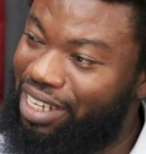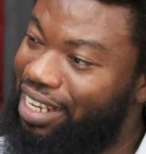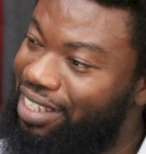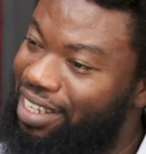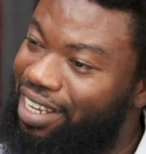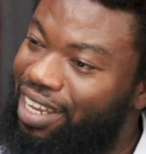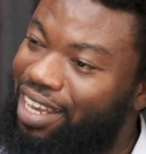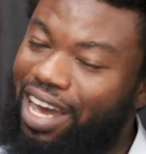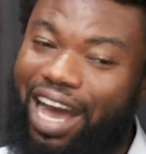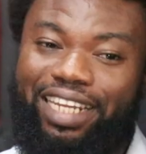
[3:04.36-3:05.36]
days,
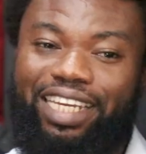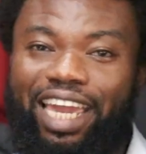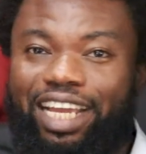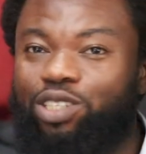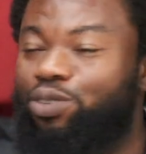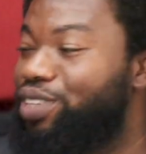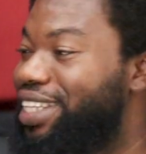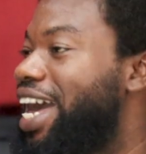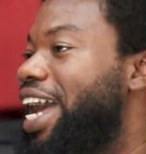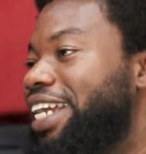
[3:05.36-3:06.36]
at the age of
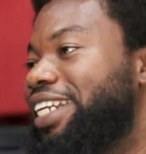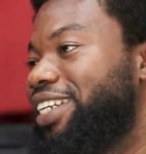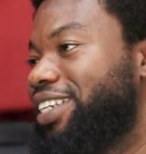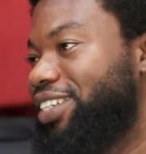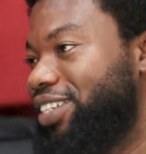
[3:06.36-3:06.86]
9?